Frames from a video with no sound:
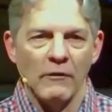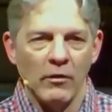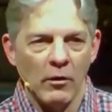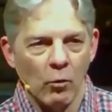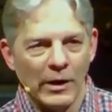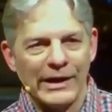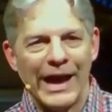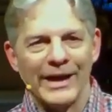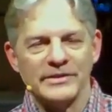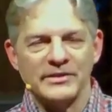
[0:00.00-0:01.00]
of
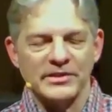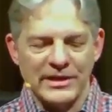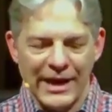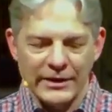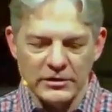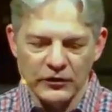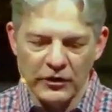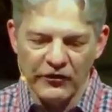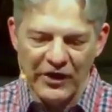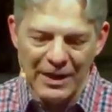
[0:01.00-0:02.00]
what God's
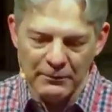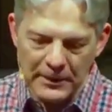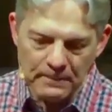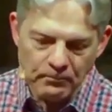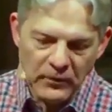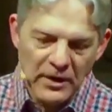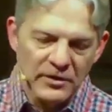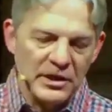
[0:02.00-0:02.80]
design is for the family.